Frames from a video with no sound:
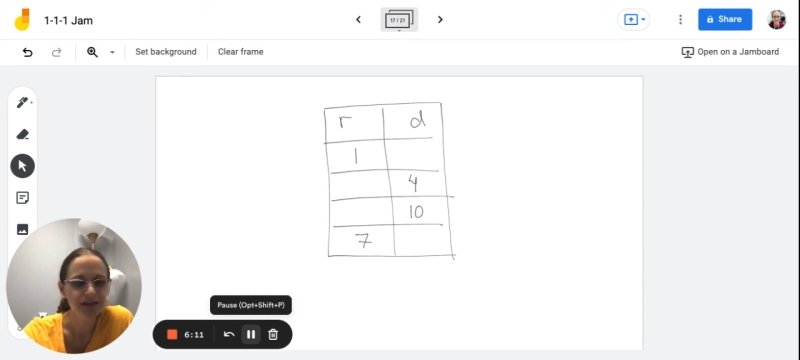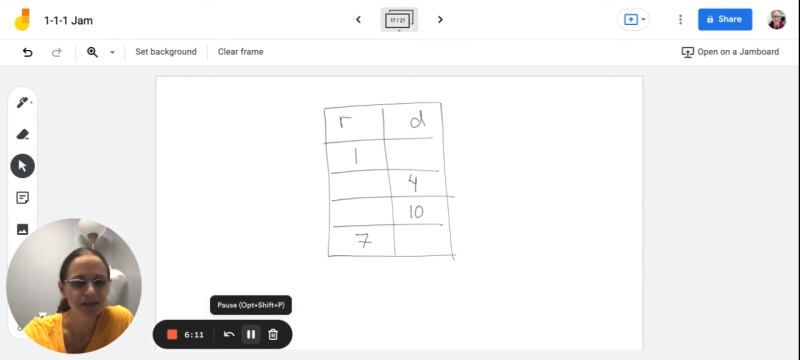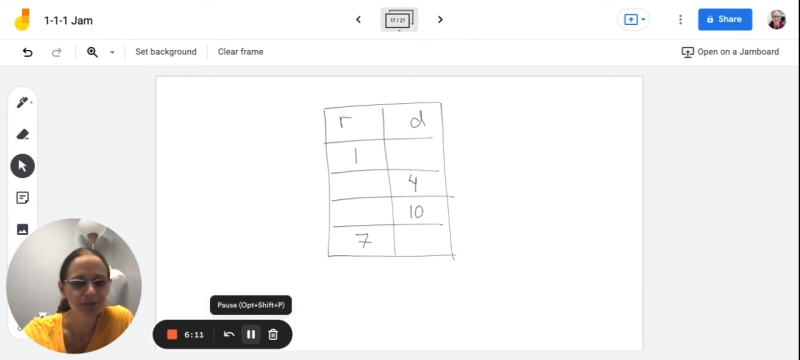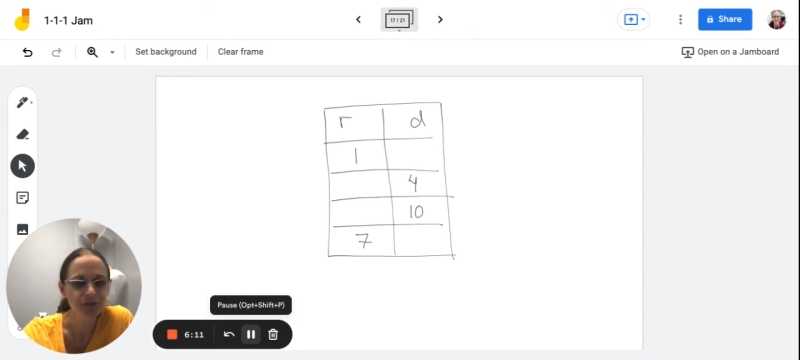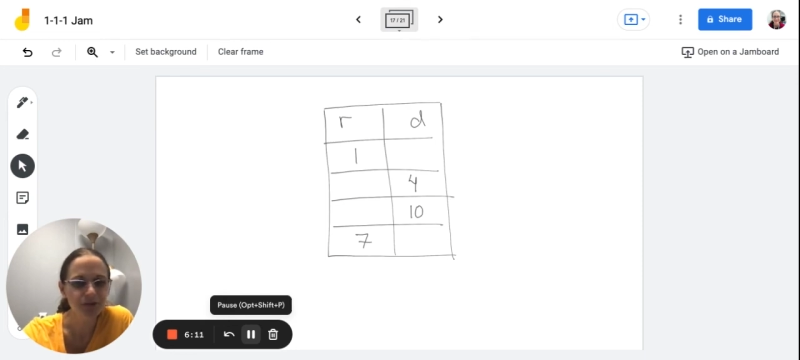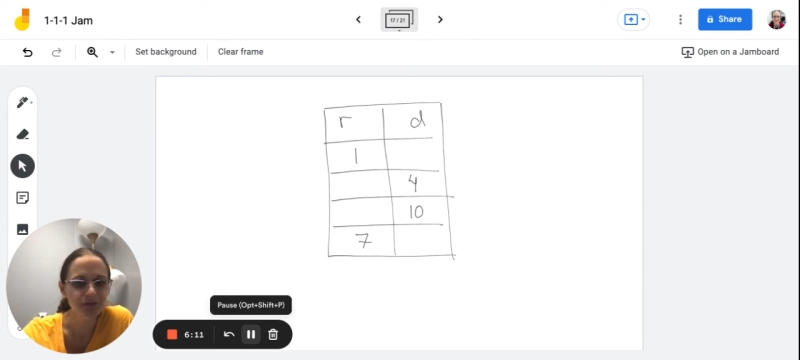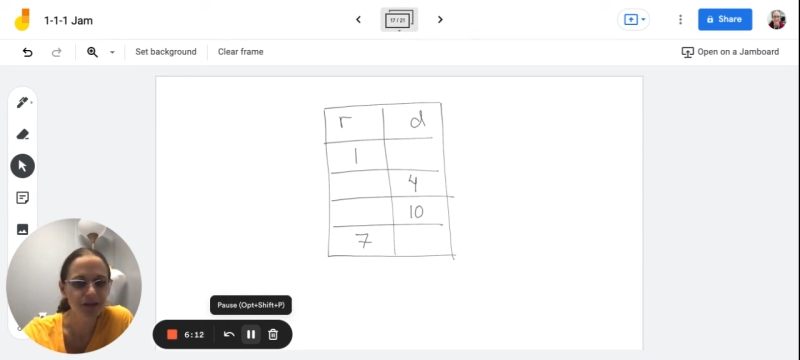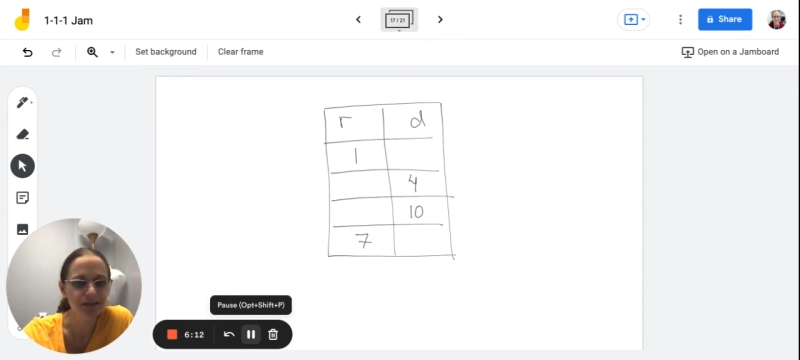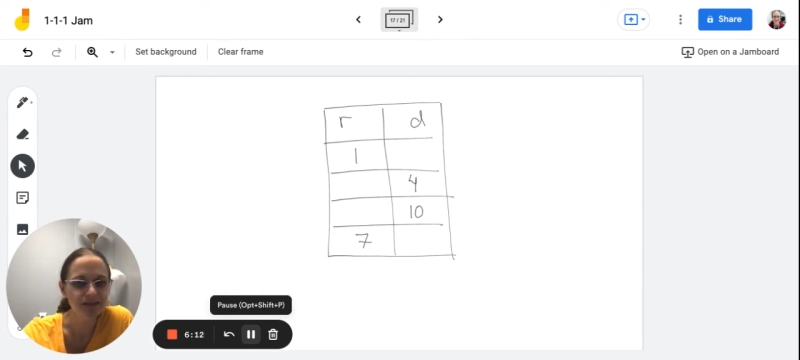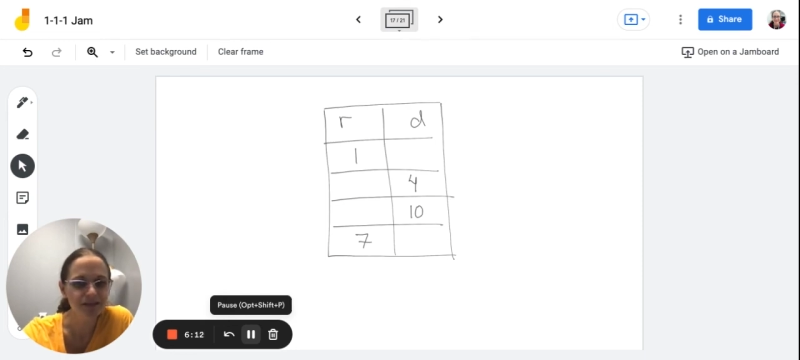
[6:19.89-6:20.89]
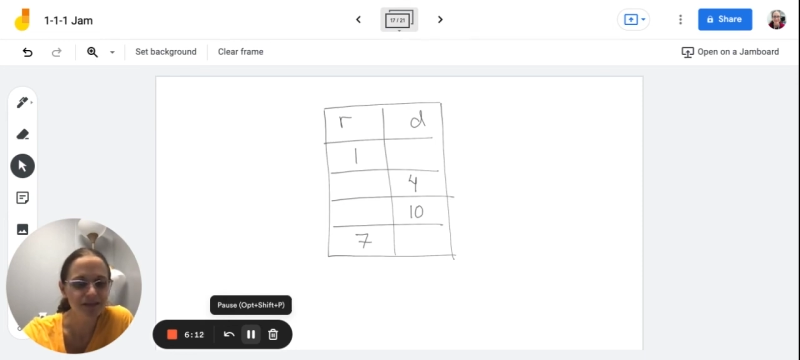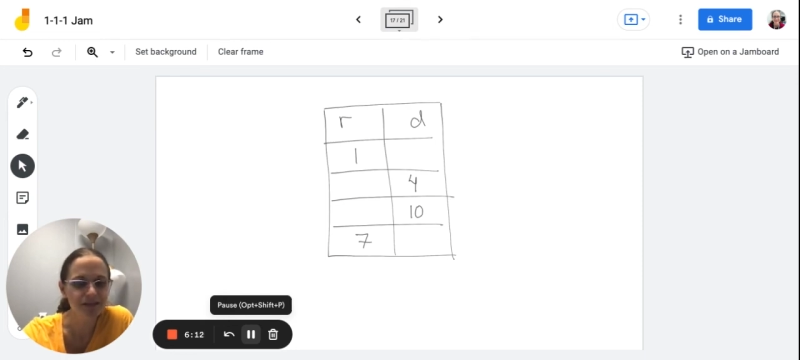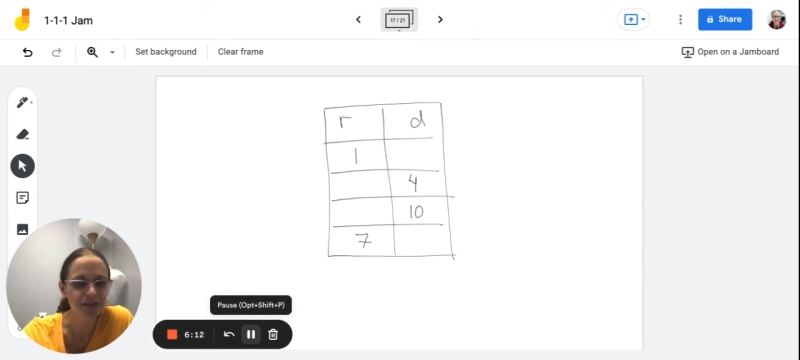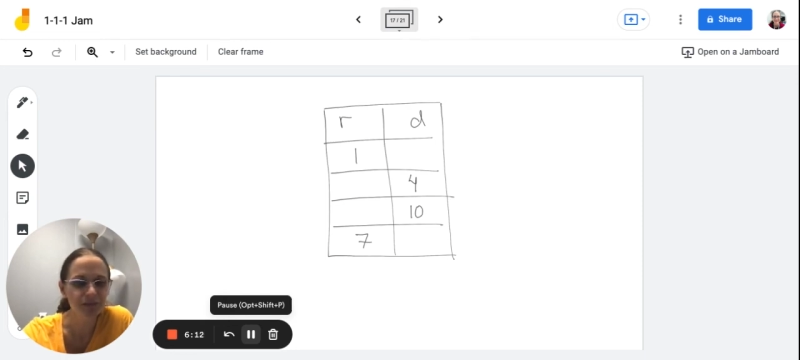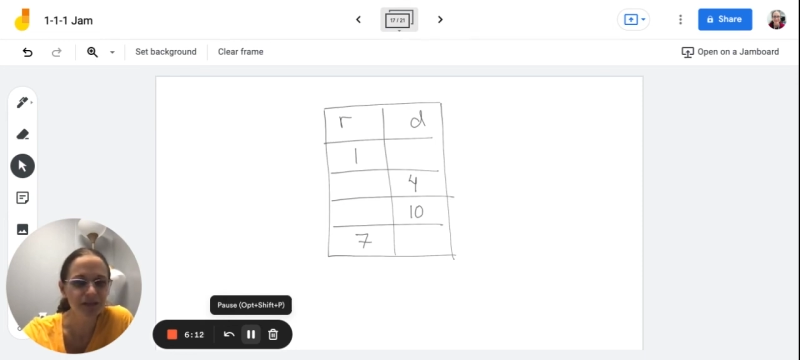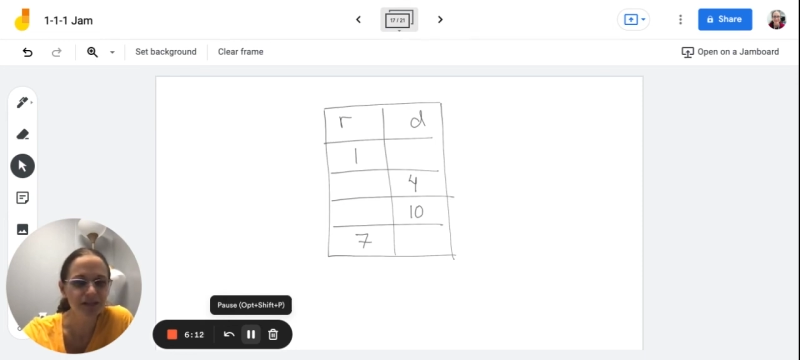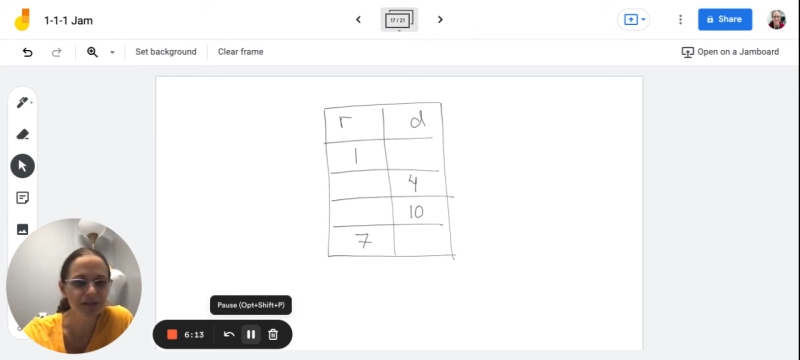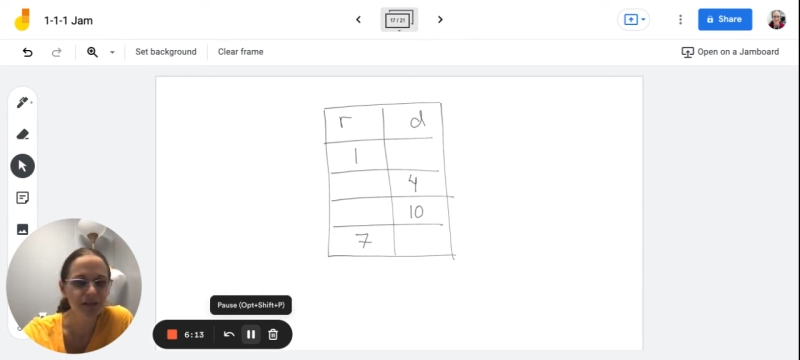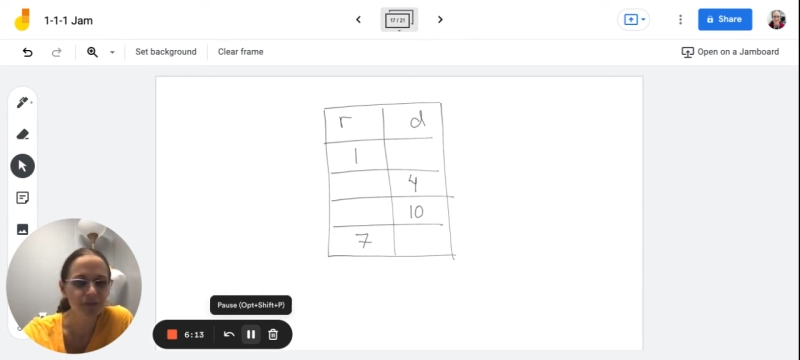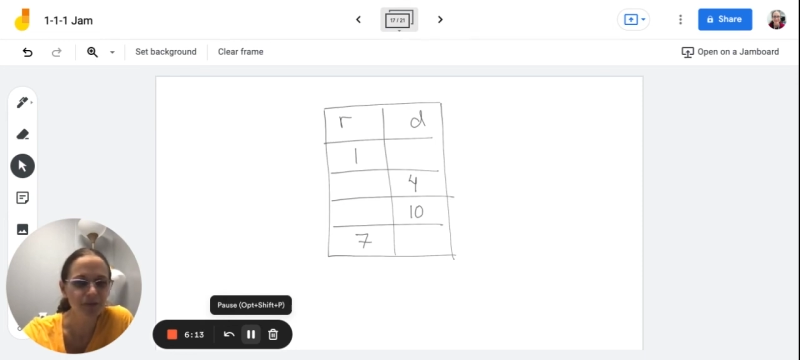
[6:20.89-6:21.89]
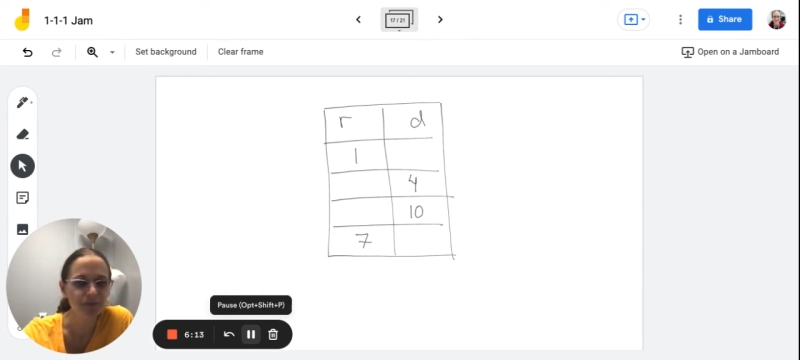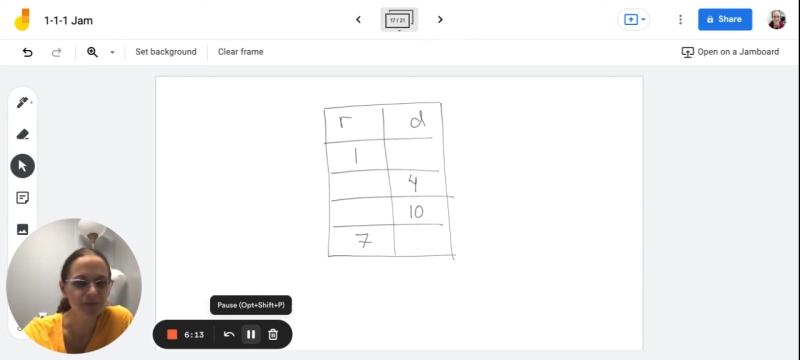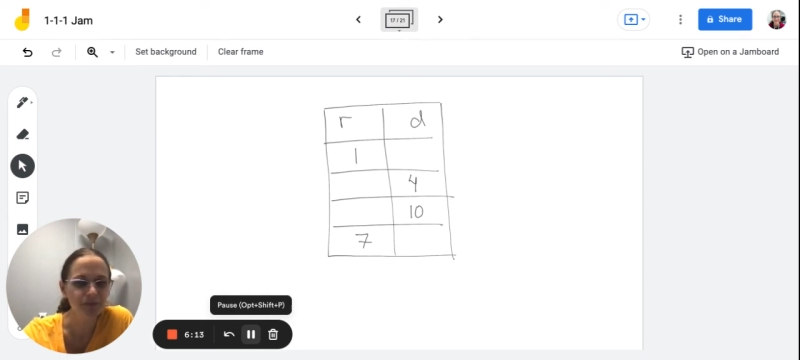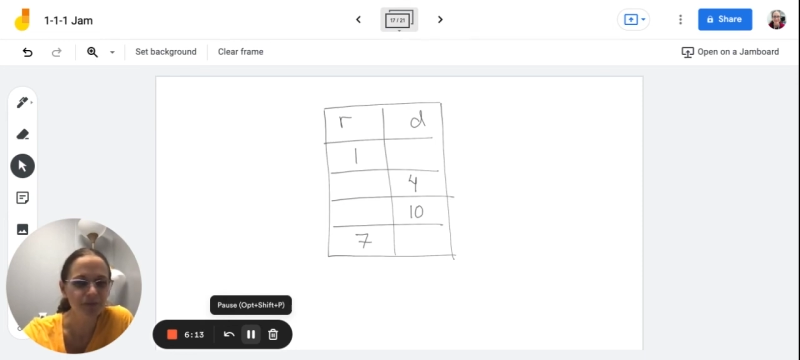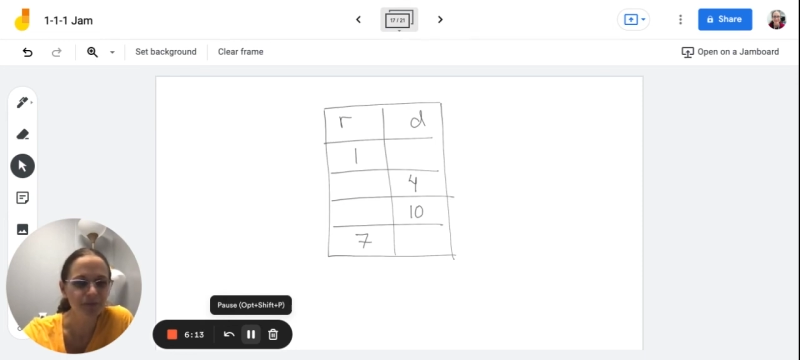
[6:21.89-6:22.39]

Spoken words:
again when you're ready to see the completed table.